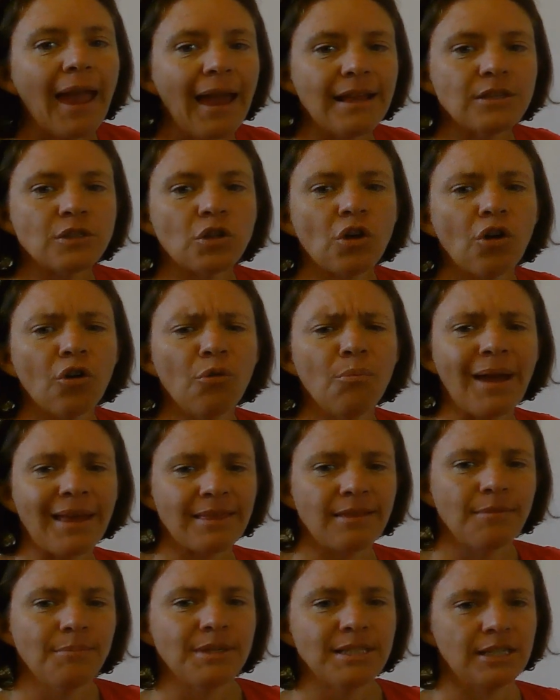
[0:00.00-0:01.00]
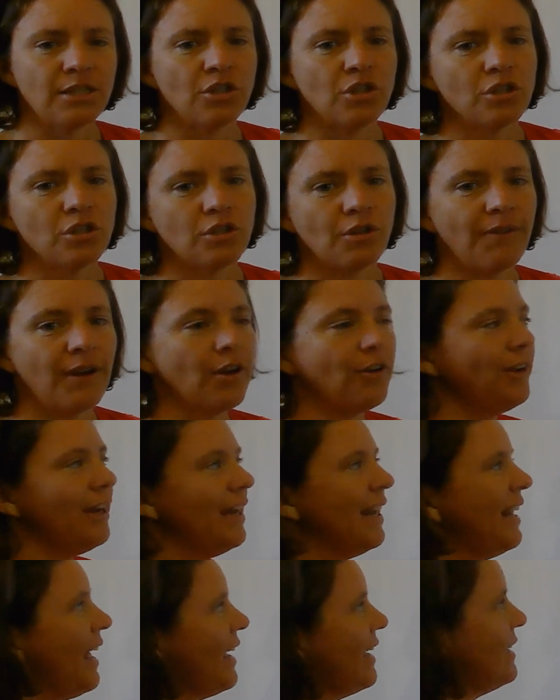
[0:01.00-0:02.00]
And so mathematicians are very
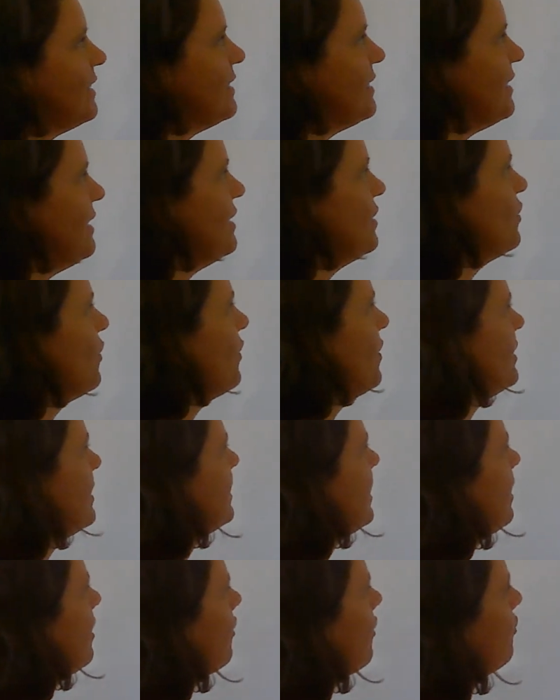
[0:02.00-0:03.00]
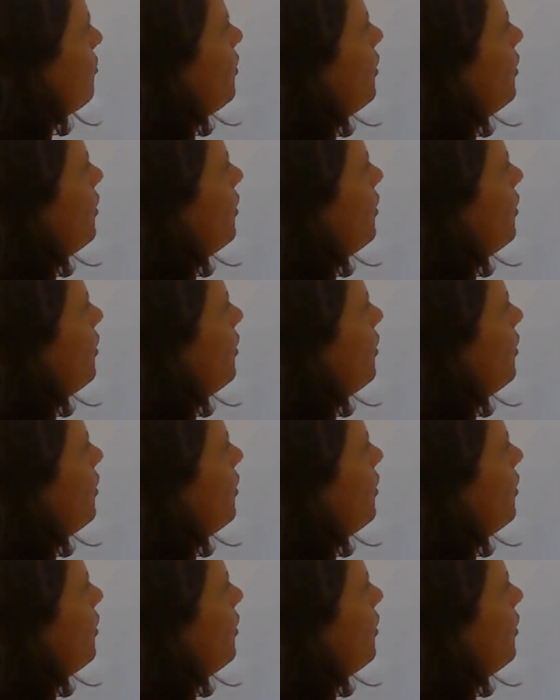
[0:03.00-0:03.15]
lazy. So instead of